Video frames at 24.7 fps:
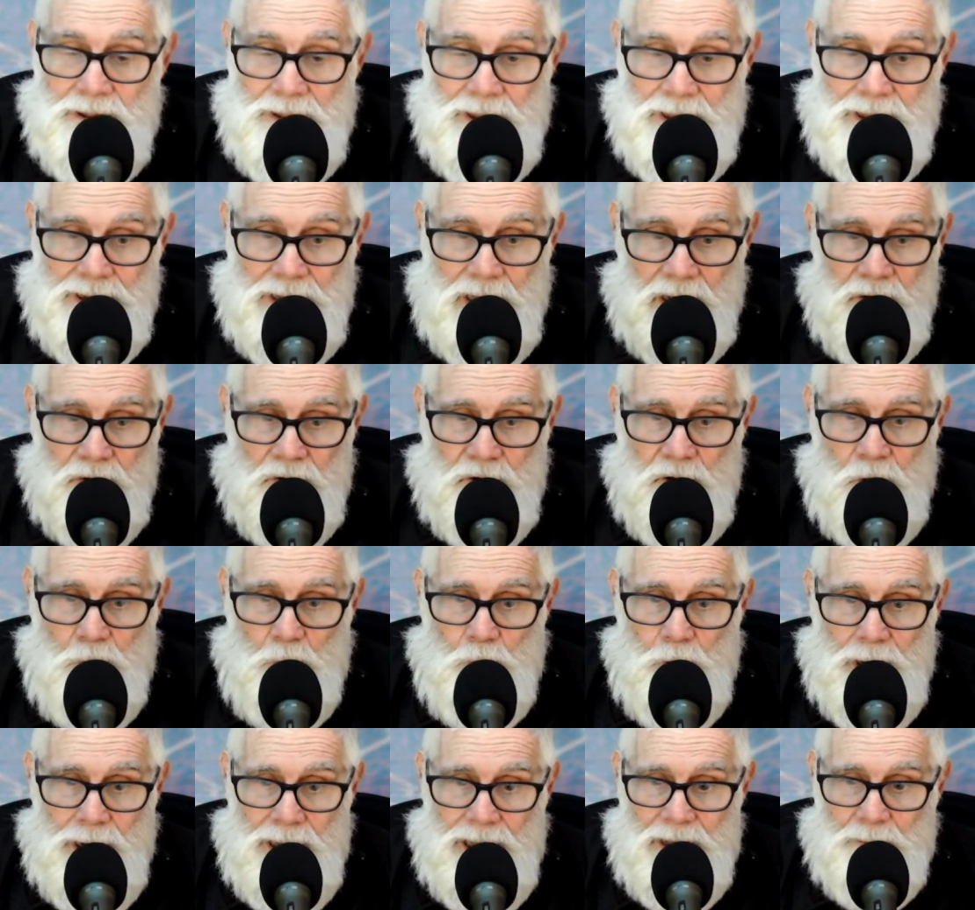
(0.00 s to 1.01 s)
and I don't know
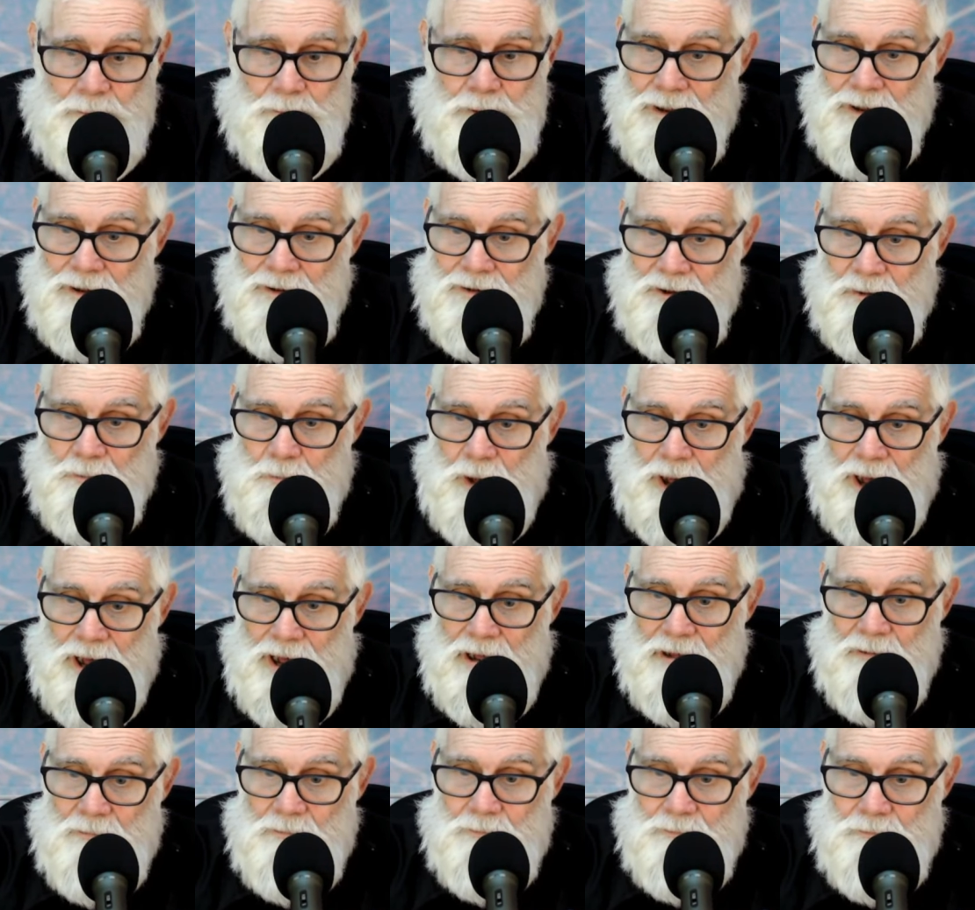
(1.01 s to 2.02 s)
what happened to
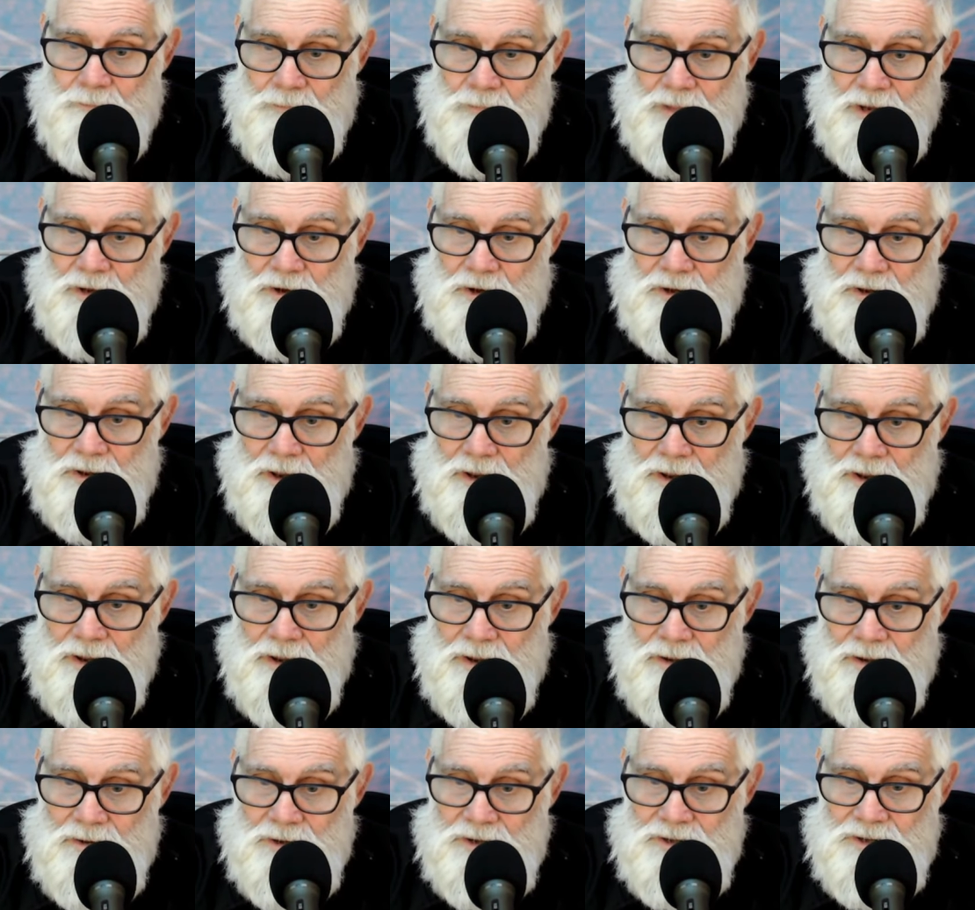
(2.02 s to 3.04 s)
Bob the,
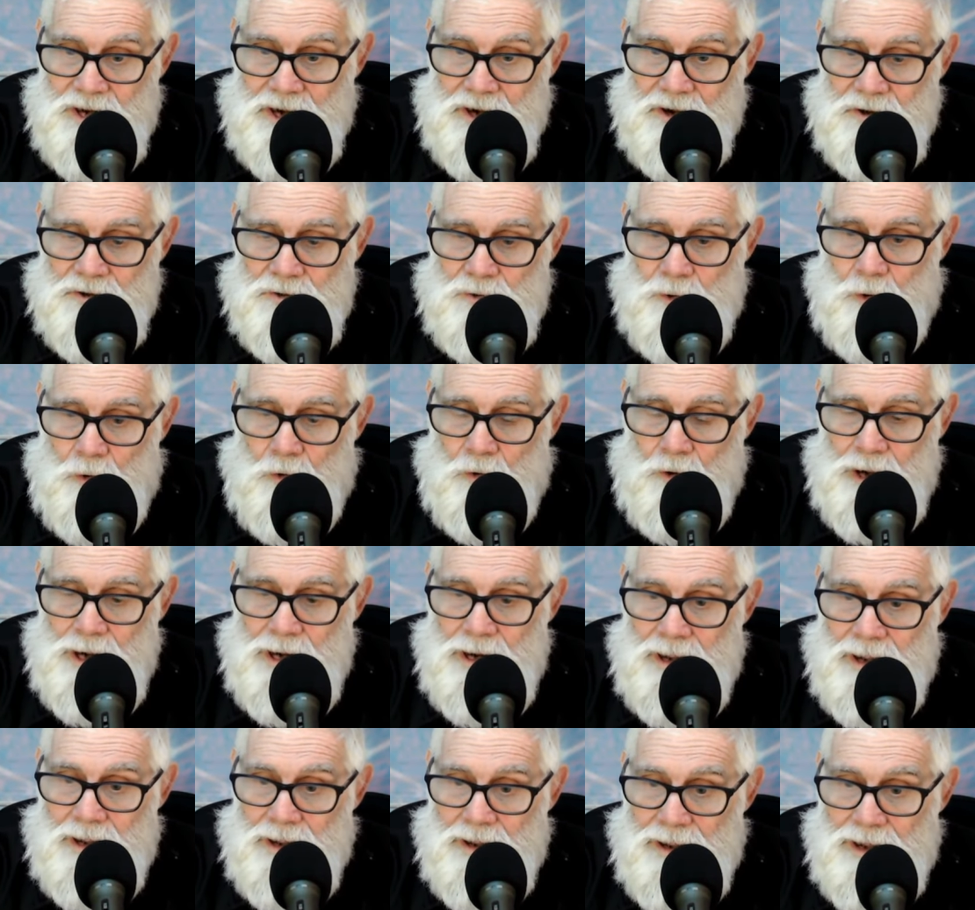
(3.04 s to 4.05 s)
the, the territory
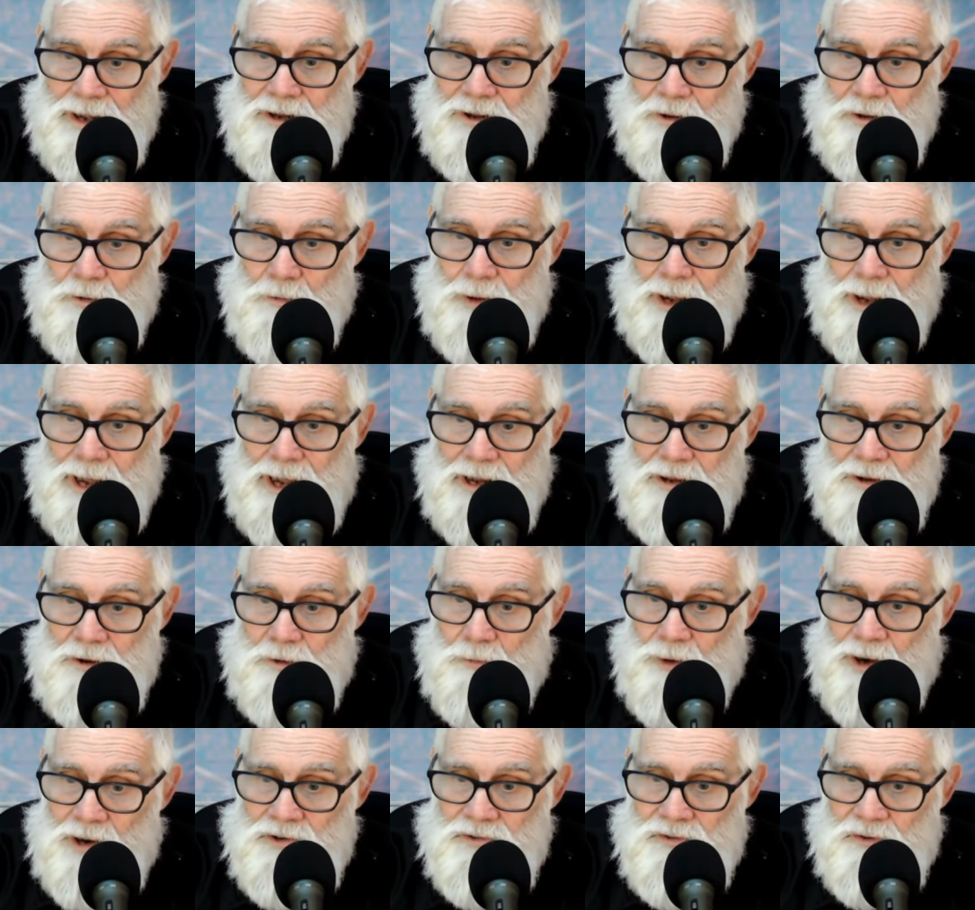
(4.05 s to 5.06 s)
and the and the
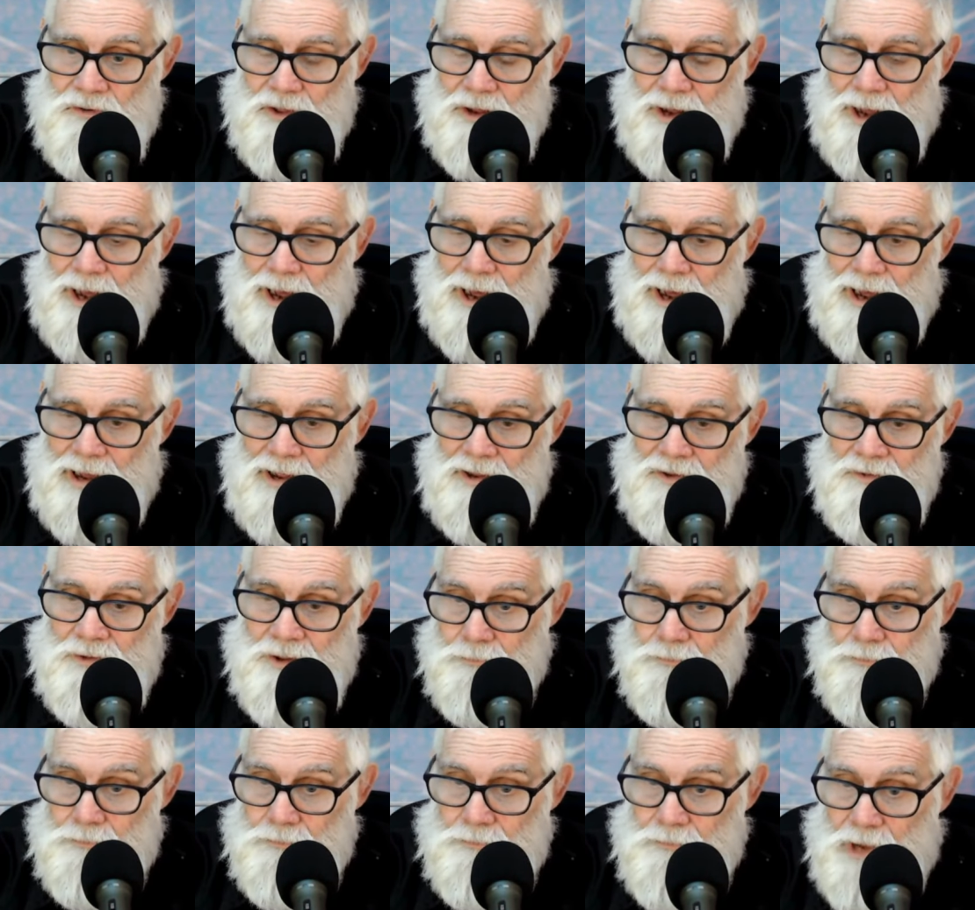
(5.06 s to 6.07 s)
rest of the guys.
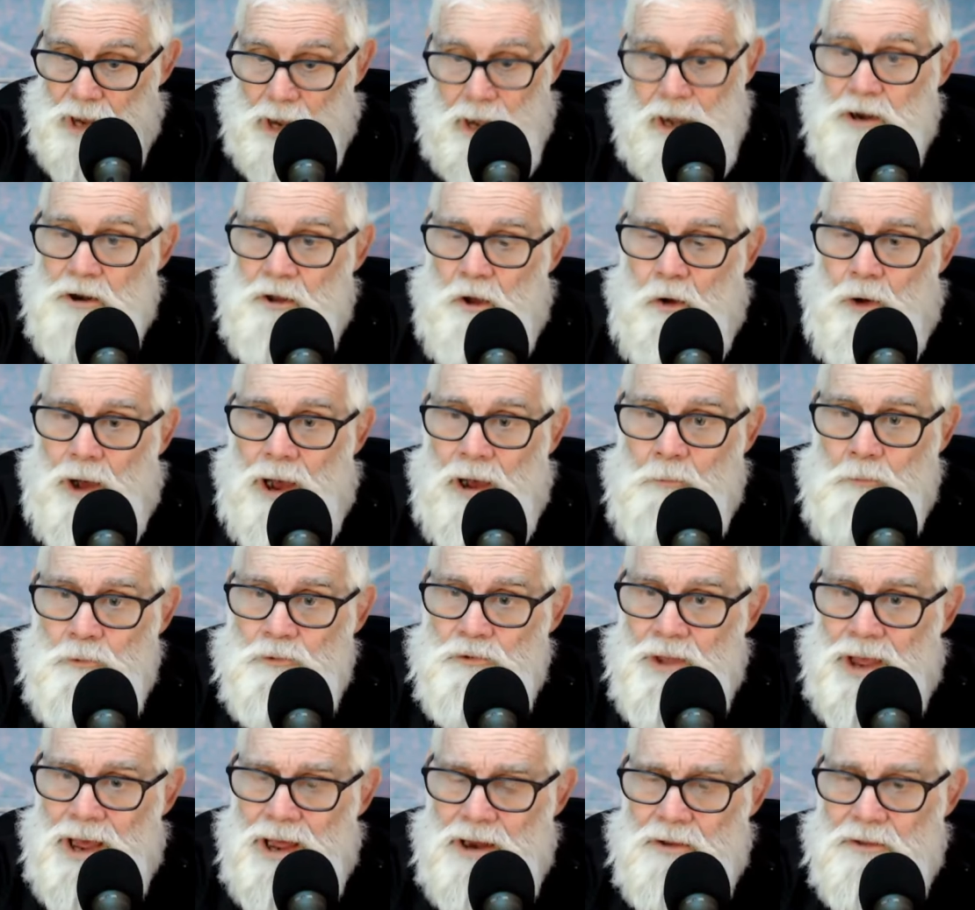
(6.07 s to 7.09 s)
I know I
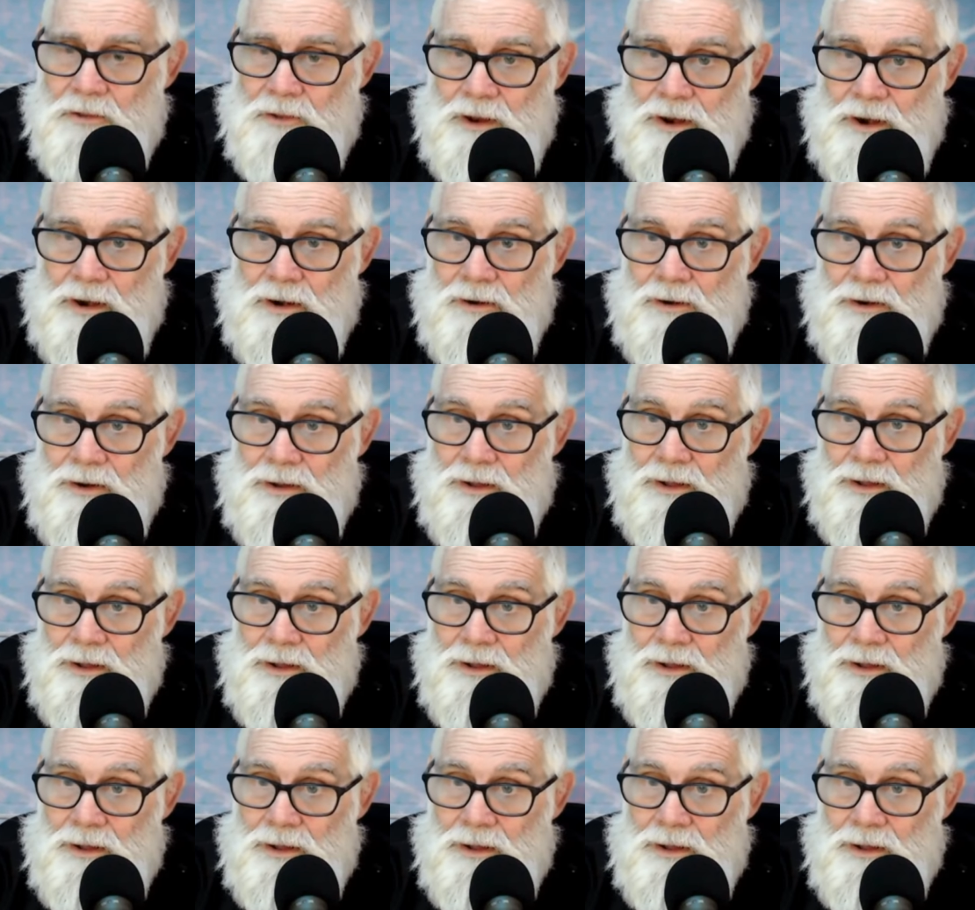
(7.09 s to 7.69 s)
was out of there.